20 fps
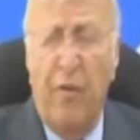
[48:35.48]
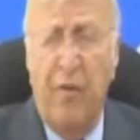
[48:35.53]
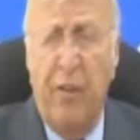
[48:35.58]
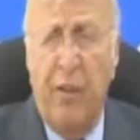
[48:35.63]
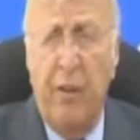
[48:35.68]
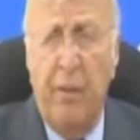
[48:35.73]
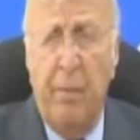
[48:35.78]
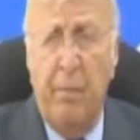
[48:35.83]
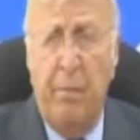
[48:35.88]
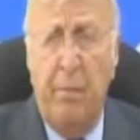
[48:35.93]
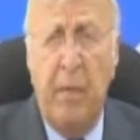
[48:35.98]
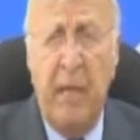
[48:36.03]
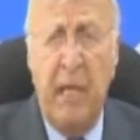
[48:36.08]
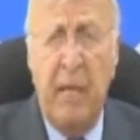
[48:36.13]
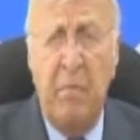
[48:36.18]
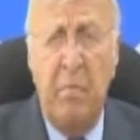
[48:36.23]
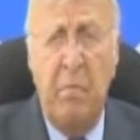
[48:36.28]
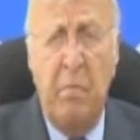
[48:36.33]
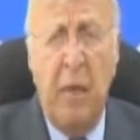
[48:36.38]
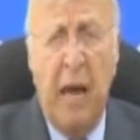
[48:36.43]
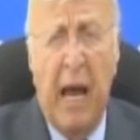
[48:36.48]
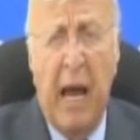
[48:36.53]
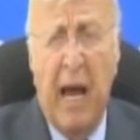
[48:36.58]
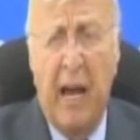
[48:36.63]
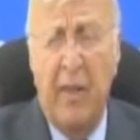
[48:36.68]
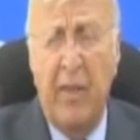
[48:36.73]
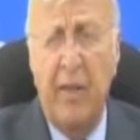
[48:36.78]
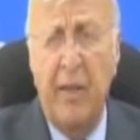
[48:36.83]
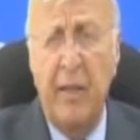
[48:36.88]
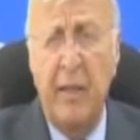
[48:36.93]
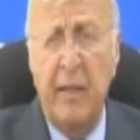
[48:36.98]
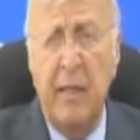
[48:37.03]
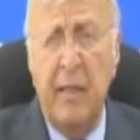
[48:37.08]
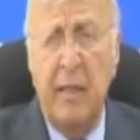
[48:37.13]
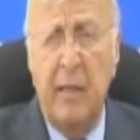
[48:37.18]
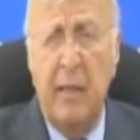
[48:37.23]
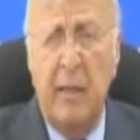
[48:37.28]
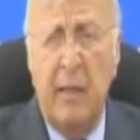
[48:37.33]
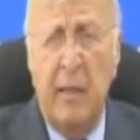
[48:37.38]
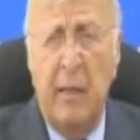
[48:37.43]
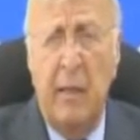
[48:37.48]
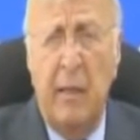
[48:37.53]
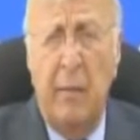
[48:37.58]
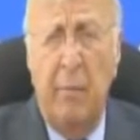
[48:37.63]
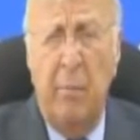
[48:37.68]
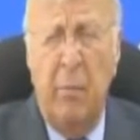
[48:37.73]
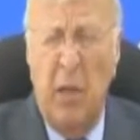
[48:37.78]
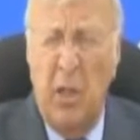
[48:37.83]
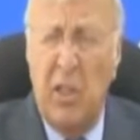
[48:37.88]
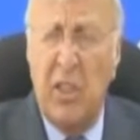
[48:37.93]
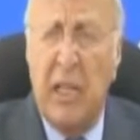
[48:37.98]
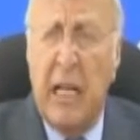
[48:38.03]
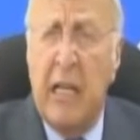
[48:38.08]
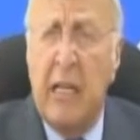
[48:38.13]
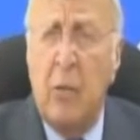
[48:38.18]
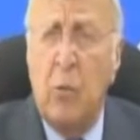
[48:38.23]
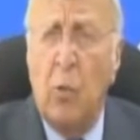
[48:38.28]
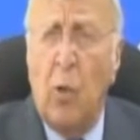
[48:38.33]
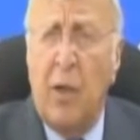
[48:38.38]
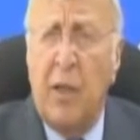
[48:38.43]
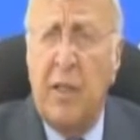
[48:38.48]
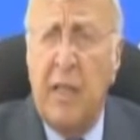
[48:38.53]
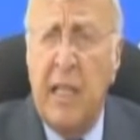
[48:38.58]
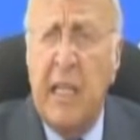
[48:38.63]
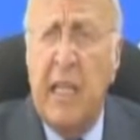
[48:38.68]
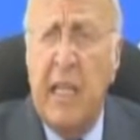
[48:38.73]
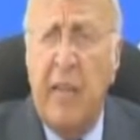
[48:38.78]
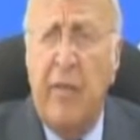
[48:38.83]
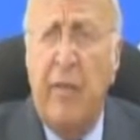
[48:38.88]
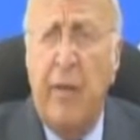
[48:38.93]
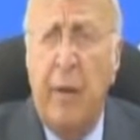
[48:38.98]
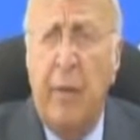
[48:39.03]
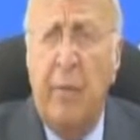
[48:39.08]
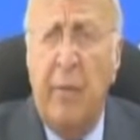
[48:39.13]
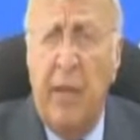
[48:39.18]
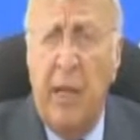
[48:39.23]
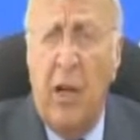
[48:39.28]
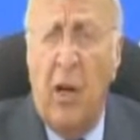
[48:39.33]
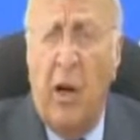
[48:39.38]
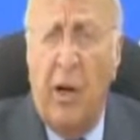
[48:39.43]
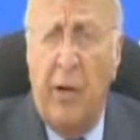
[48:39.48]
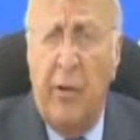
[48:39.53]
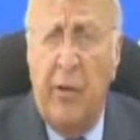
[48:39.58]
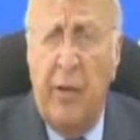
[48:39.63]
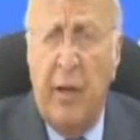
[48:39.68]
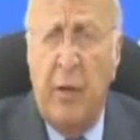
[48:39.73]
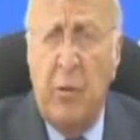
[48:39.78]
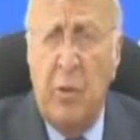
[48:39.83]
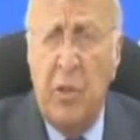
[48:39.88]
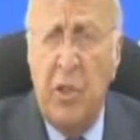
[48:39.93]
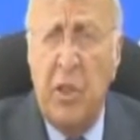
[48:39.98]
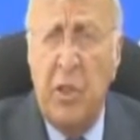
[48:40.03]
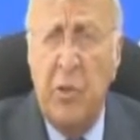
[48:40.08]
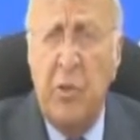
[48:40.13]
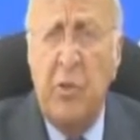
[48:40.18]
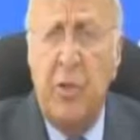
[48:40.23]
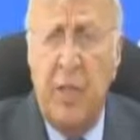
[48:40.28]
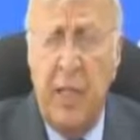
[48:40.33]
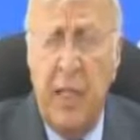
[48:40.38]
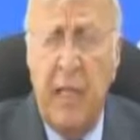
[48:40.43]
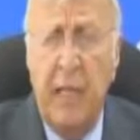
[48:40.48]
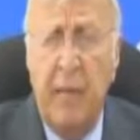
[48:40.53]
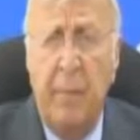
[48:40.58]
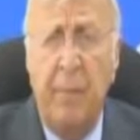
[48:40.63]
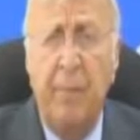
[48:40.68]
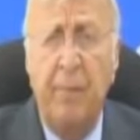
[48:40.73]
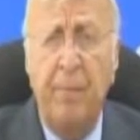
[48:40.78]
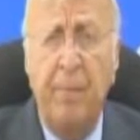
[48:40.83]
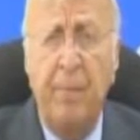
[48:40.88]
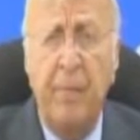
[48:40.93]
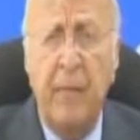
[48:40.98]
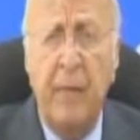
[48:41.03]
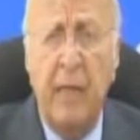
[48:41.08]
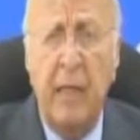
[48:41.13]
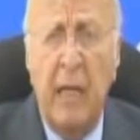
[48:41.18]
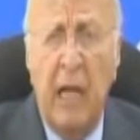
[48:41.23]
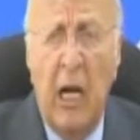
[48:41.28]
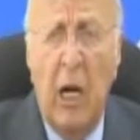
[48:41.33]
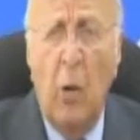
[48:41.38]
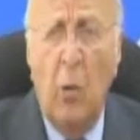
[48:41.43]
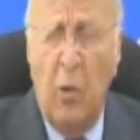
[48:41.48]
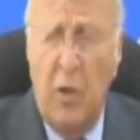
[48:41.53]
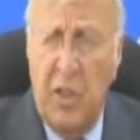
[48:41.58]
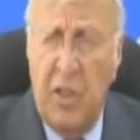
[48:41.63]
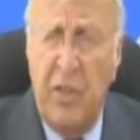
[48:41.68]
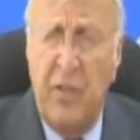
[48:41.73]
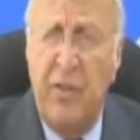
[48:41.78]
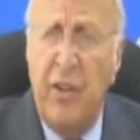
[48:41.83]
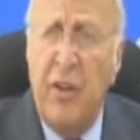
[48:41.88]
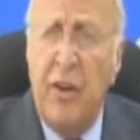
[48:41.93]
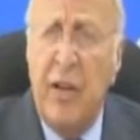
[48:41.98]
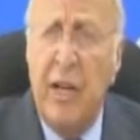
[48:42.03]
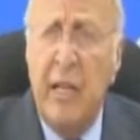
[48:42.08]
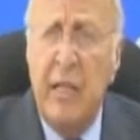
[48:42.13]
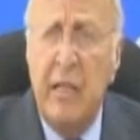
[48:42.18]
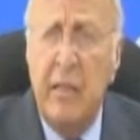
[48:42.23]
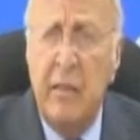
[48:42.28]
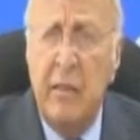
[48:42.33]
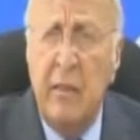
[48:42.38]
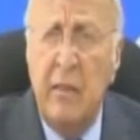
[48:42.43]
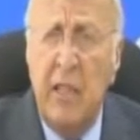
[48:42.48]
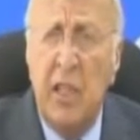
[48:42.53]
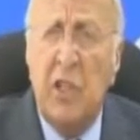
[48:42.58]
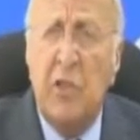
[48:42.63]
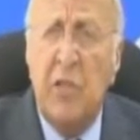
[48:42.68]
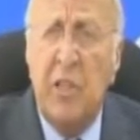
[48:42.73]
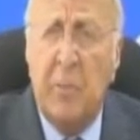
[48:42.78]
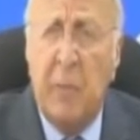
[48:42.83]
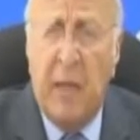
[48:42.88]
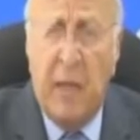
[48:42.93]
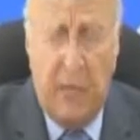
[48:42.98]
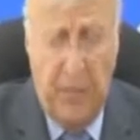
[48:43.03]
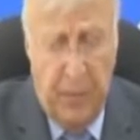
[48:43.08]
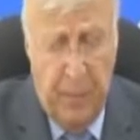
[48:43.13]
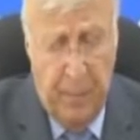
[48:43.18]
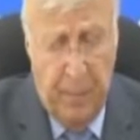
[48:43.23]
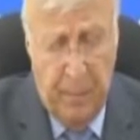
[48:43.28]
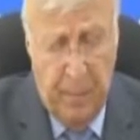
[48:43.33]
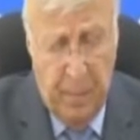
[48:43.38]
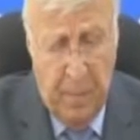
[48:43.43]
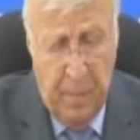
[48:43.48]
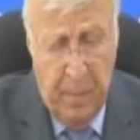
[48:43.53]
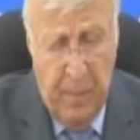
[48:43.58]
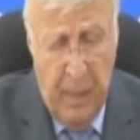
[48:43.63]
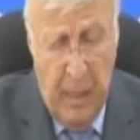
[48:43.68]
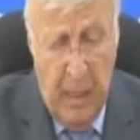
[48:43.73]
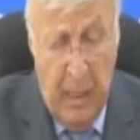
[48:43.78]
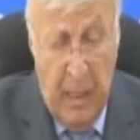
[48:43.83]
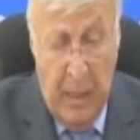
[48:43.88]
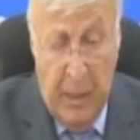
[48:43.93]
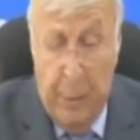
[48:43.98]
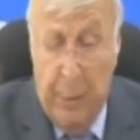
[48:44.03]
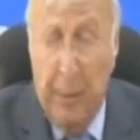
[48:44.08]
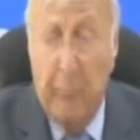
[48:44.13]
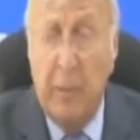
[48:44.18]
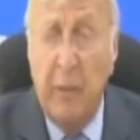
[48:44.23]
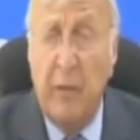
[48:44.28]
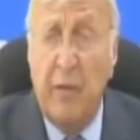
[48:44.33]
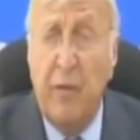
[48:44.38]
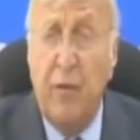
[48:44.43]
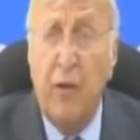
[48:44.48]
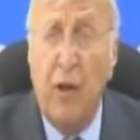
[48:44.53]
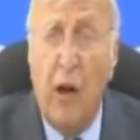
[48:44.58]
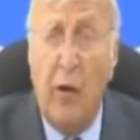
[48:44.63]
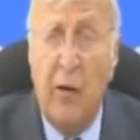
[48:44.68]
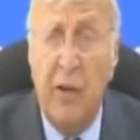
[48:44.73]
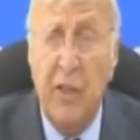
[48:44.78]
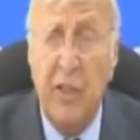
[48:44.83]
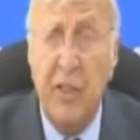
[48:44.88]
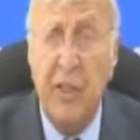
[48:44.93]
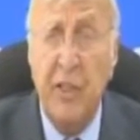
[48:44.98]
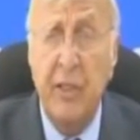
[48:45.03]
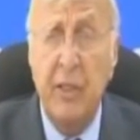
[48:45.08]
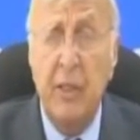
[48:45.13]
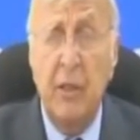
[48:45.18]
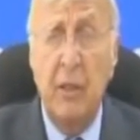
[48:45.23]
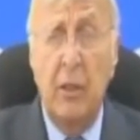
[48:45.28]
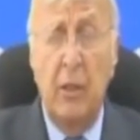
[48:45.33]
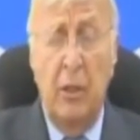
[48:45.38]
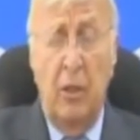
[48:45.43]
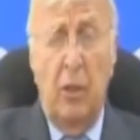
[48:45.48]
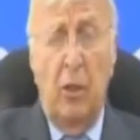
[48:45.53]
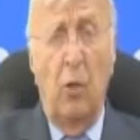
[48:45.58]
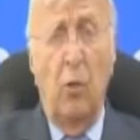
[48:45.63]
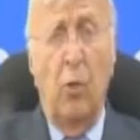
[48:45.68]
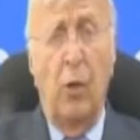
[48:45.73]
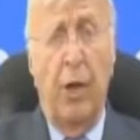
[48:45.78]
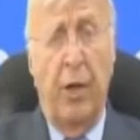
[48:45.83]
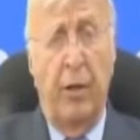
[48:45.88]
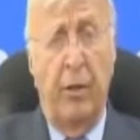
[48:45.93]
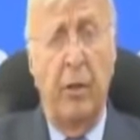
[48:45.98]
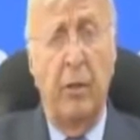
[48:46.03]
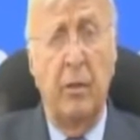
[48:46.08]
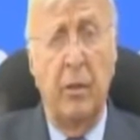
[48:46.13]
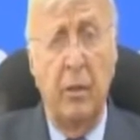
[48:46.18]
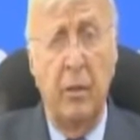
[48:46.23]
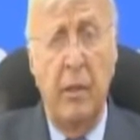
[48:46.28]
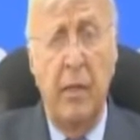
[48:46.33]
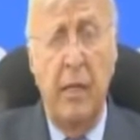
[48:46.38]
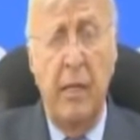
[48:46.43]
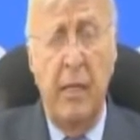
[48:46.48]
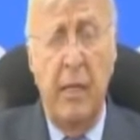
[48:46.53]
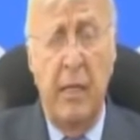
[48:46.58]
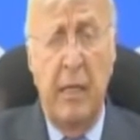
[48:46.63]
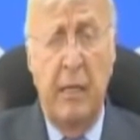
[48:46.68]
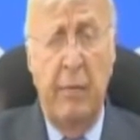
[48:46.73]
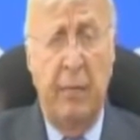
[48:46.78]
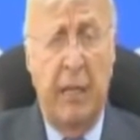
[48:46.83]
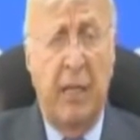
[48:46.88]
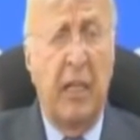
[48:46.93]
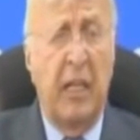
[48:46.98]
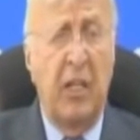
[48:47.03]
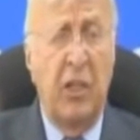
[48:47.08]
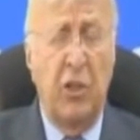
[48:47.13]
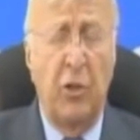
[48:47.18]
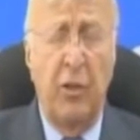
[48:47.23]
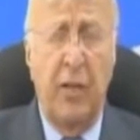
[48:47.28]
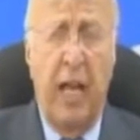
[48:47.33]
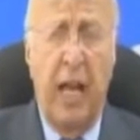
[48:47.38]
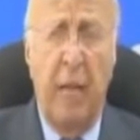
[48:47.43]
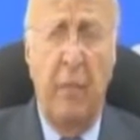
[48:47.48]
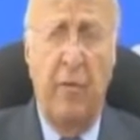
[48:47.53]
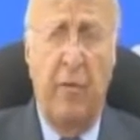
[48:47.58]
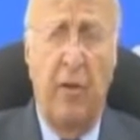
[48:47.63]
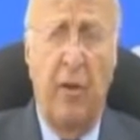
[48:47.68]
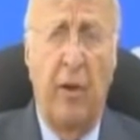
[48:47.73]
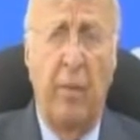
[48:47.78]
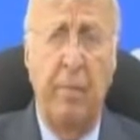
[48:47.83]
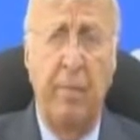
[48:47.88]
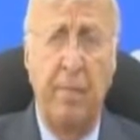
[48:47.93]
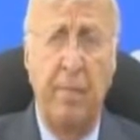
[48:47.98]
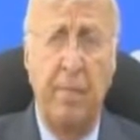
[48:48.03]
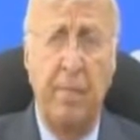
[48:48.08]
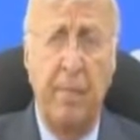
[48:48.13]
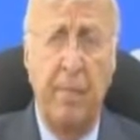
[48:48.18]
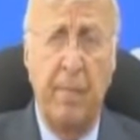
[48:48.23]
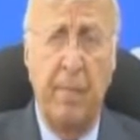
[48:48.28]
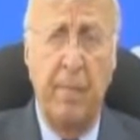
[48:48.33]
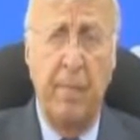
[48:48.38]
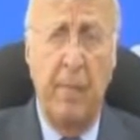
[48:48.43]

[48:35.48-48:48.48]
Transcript: off the beaten path, because they didn't want to give him the honor that was due to him. It was very disrespectful. The people in Florence, where Michelangelo came from,